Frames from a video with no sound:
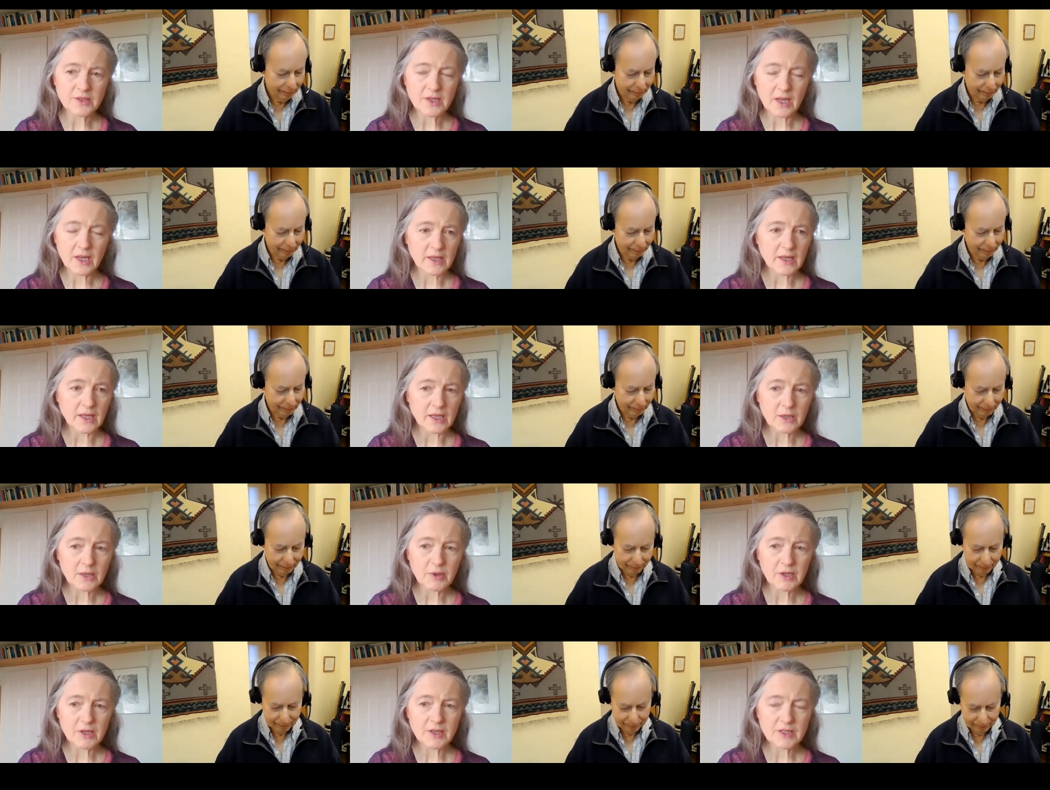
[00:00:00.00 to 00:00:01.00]
Speaker 1: the technique
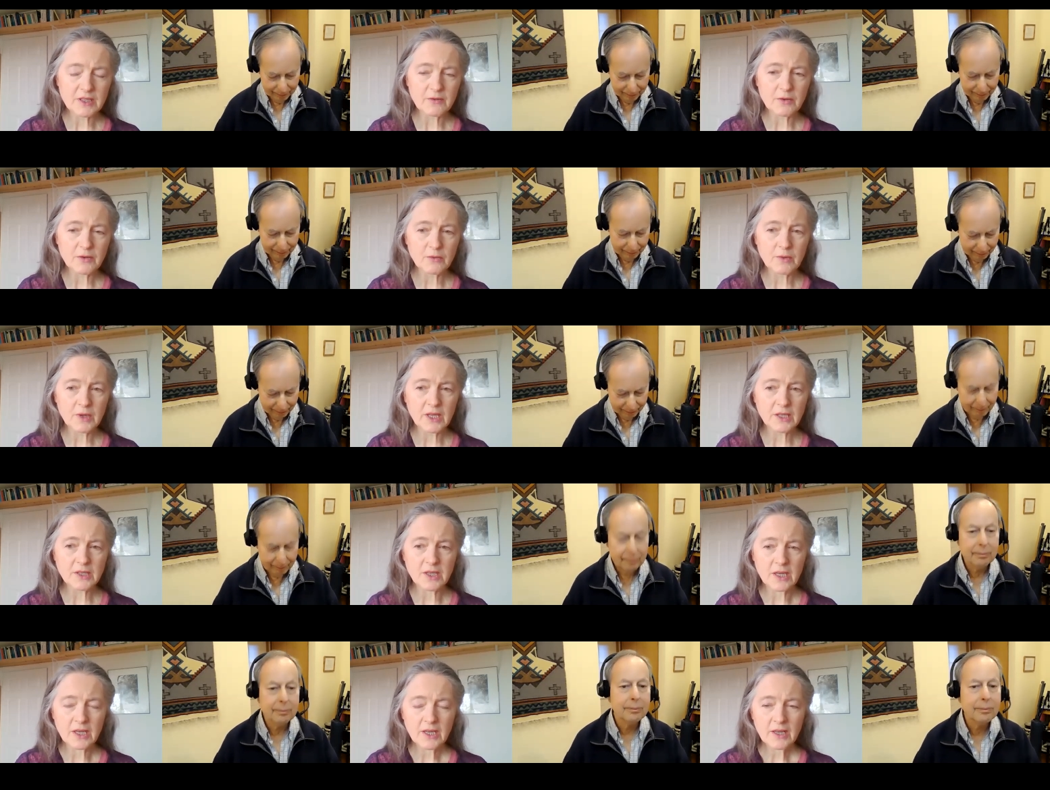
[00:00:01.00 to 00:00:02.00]
because if you
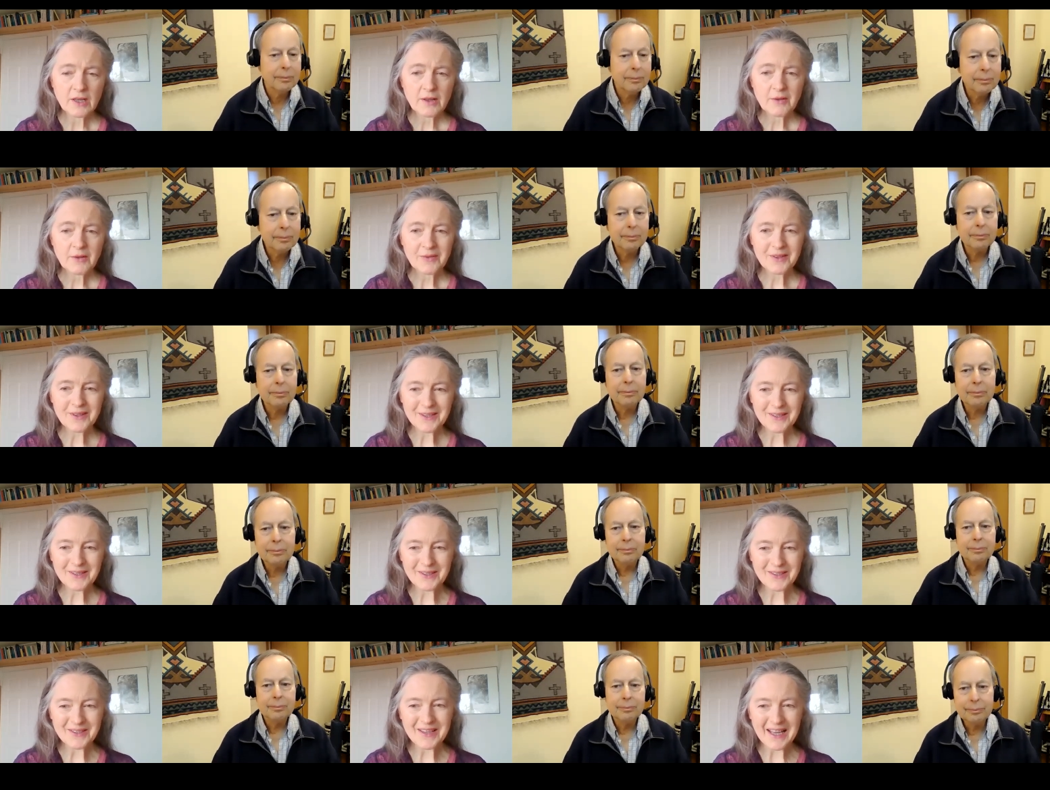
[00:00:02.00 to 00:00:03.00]
read the,
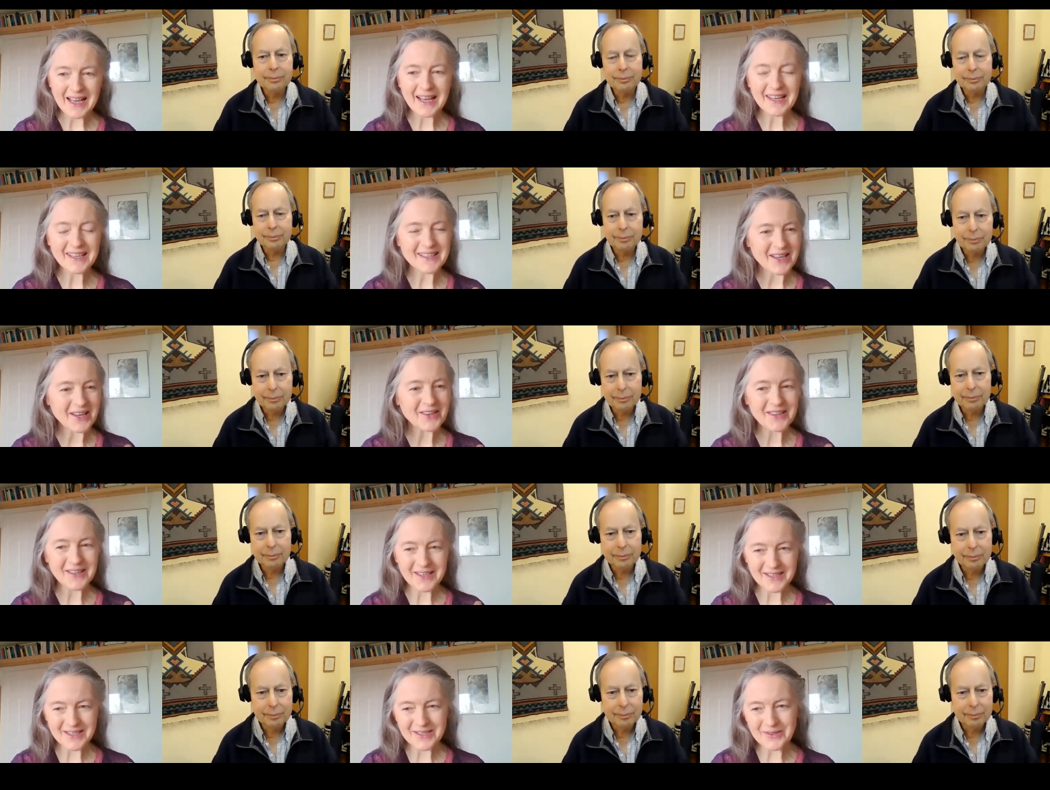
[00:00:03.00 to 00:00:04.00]
the, the, Alexander
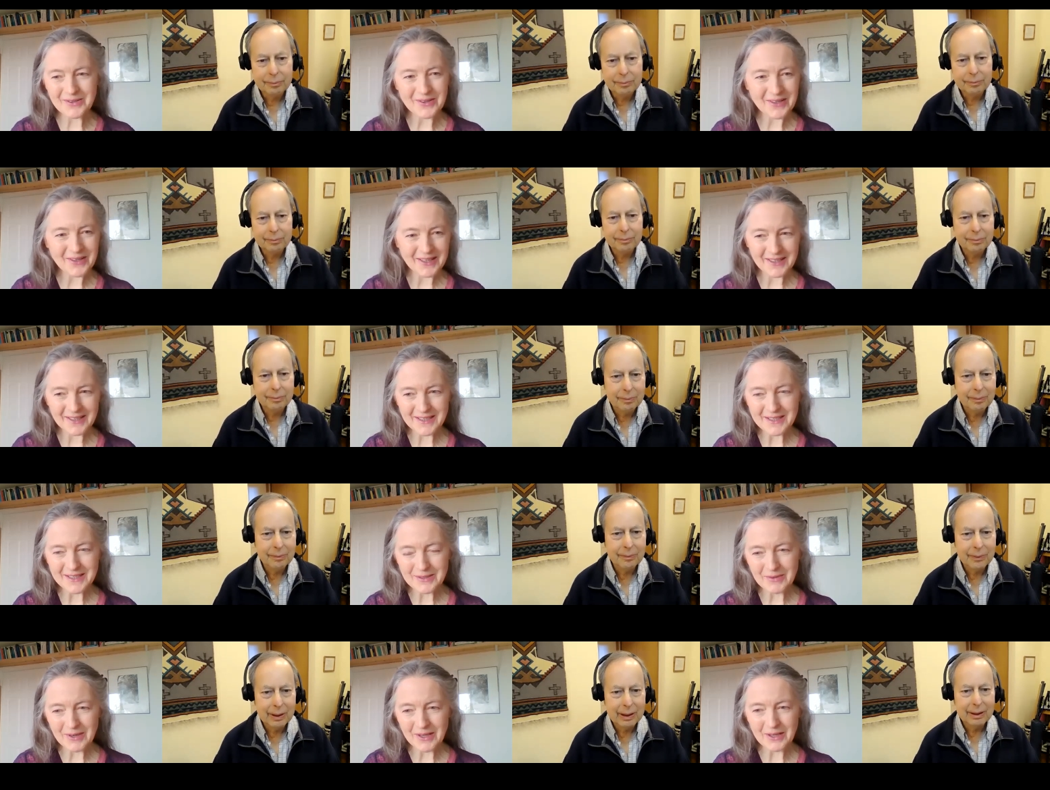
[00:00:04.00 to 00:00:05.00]

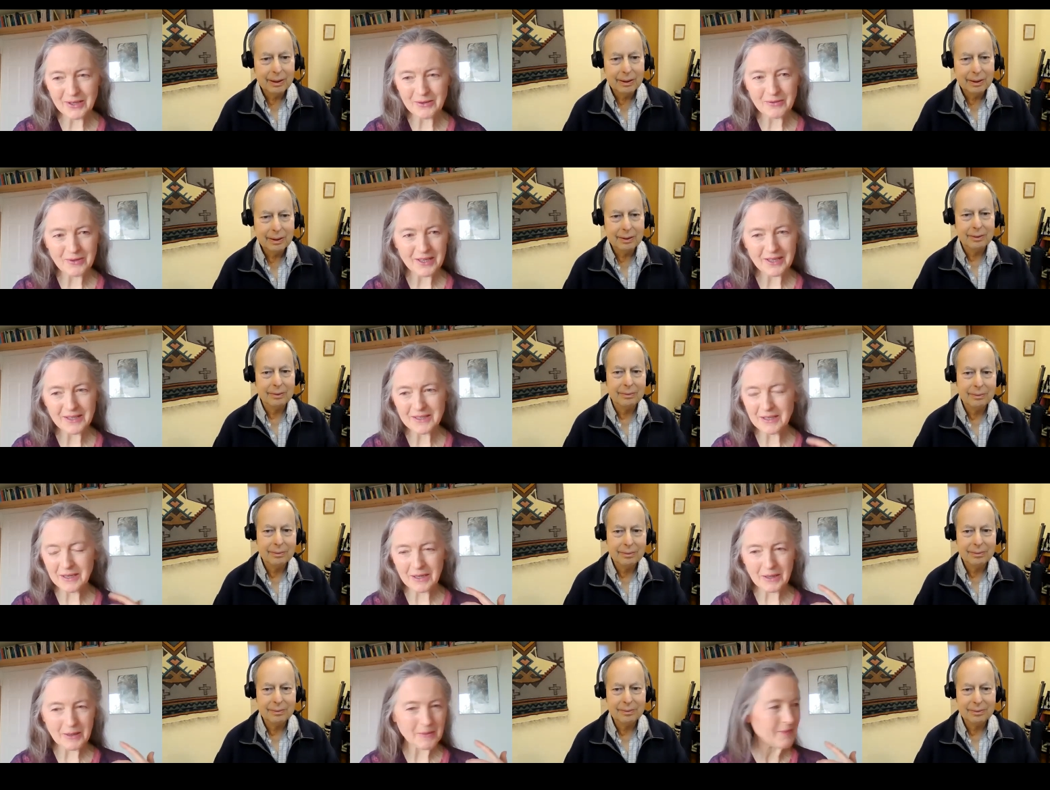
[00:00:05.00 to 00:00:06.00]
historians, whether you read,
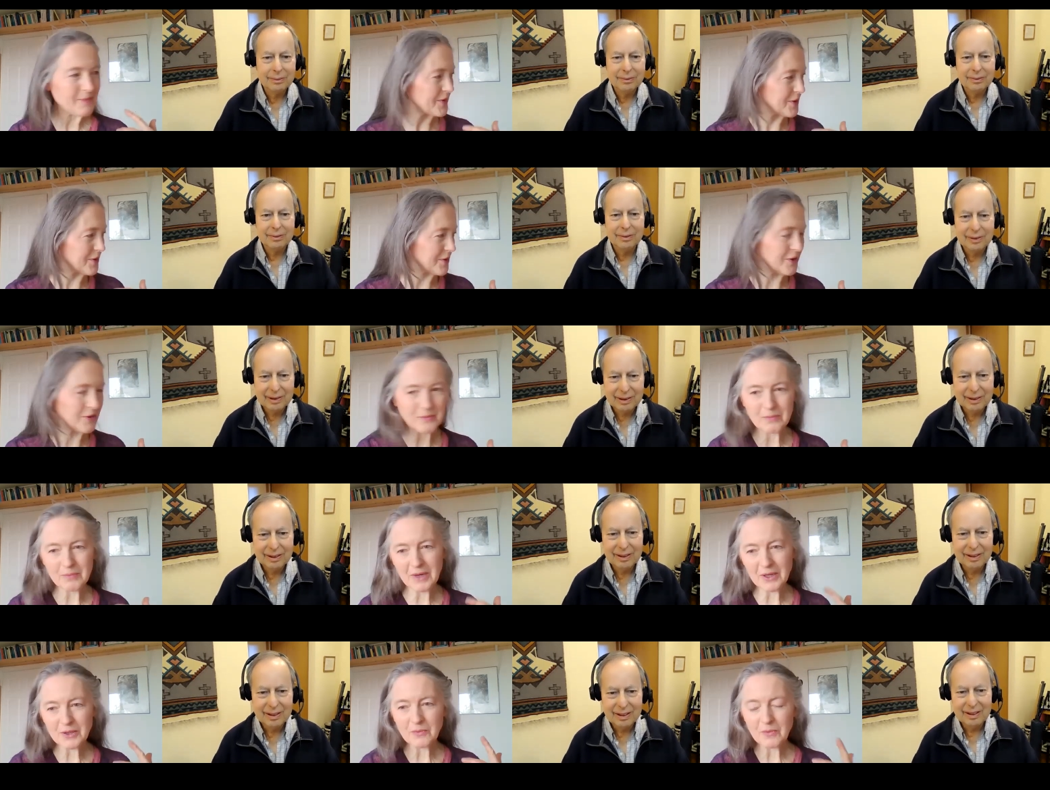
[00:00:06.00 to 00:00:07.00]
um, you know,
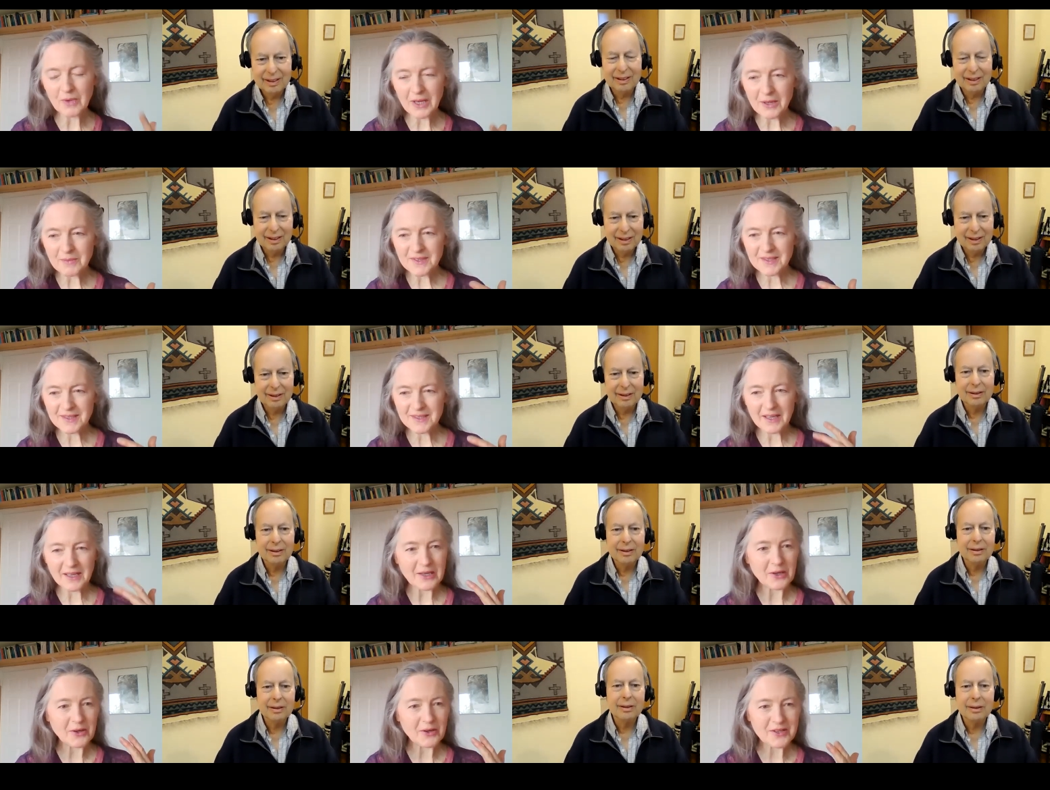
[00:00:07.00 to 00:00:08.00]
Malcolm Williams has
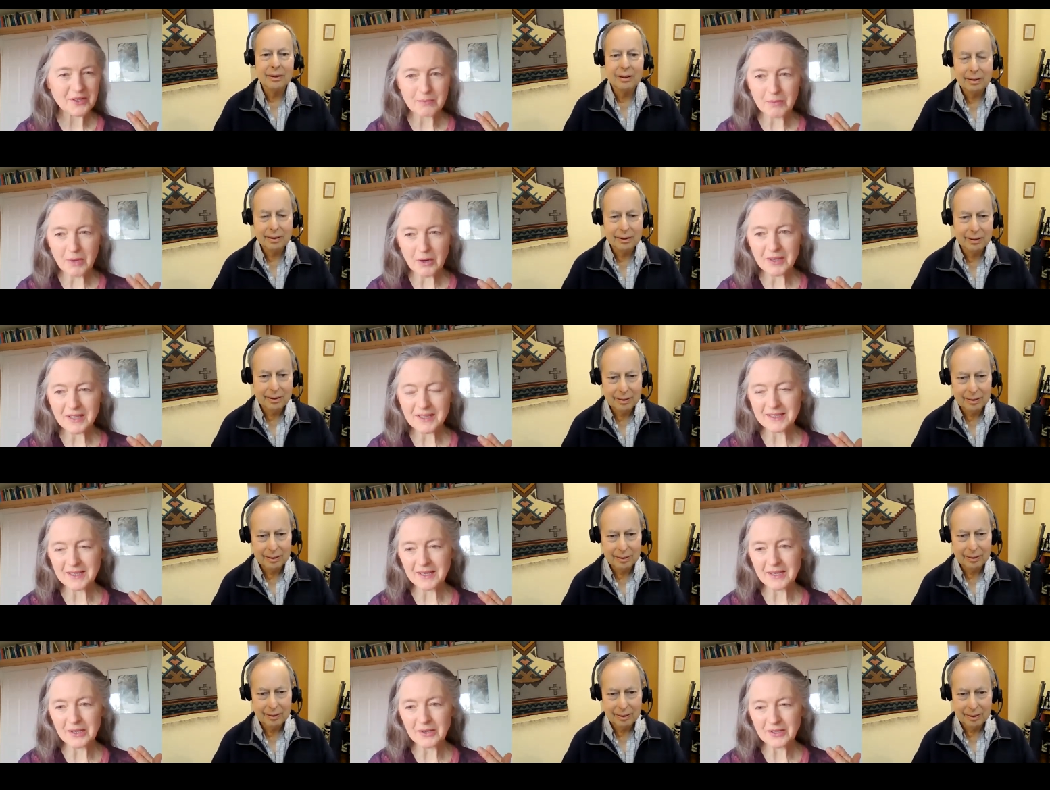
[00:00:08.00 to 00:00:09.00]
done a lot and Murray's
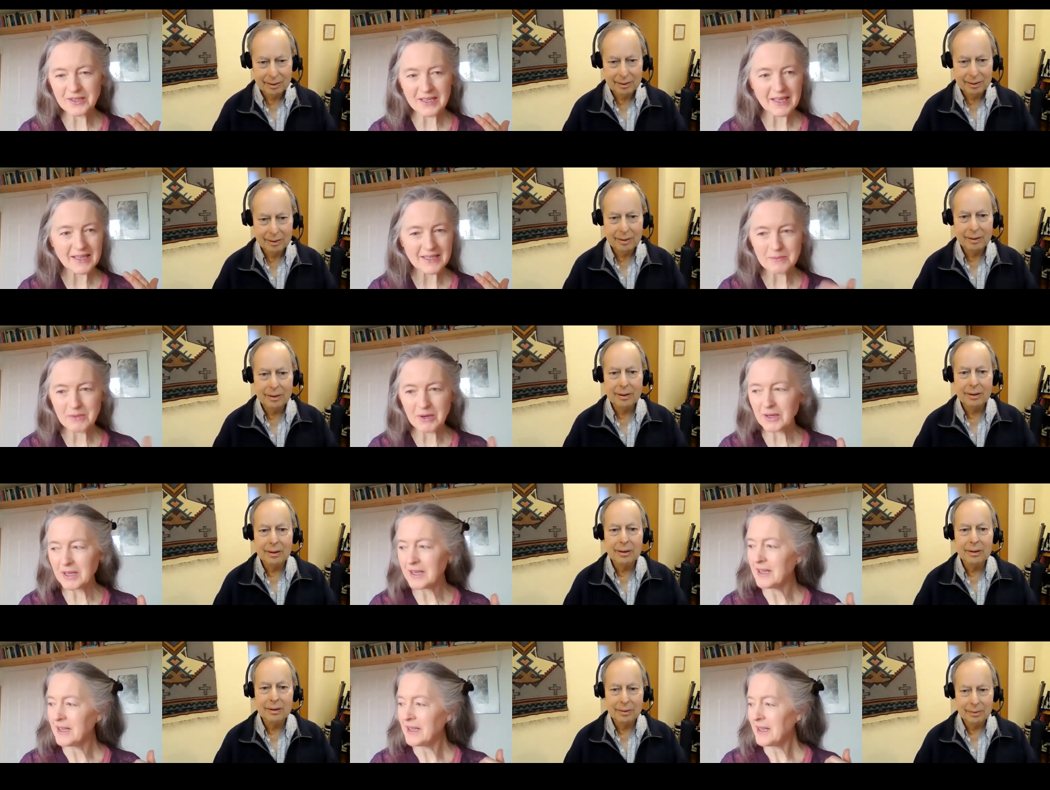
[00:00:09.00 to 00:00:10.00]
done a lot, Alex
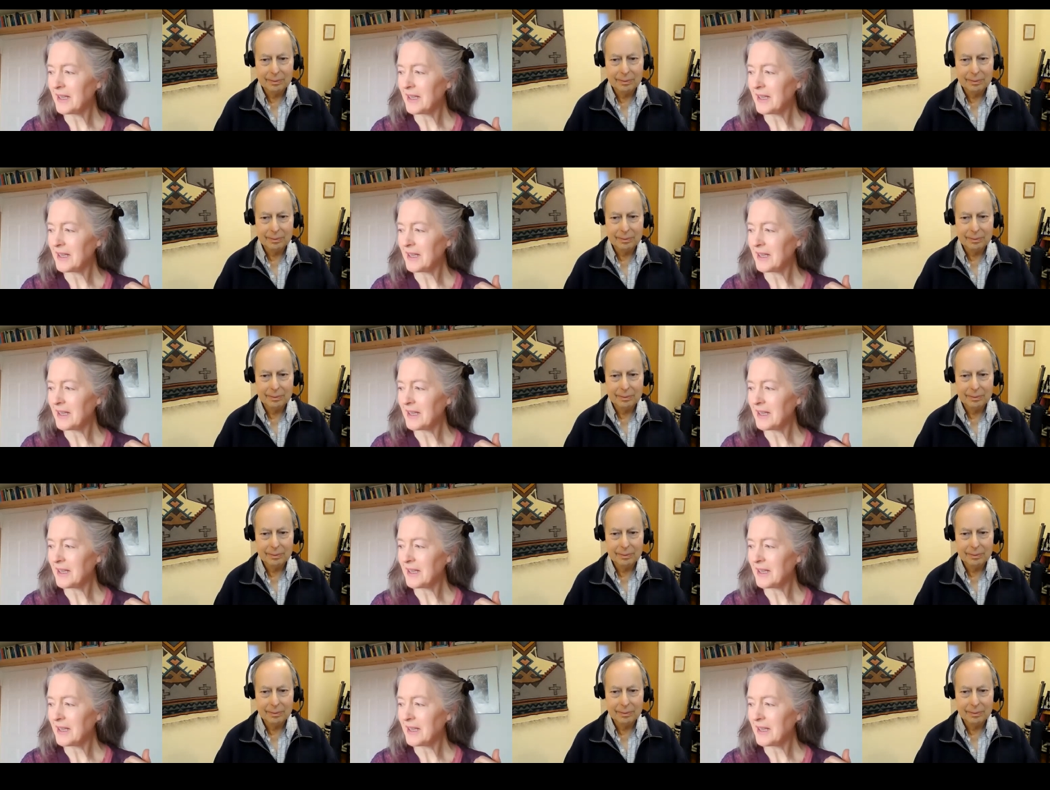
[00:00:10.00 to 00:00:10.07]
Murray,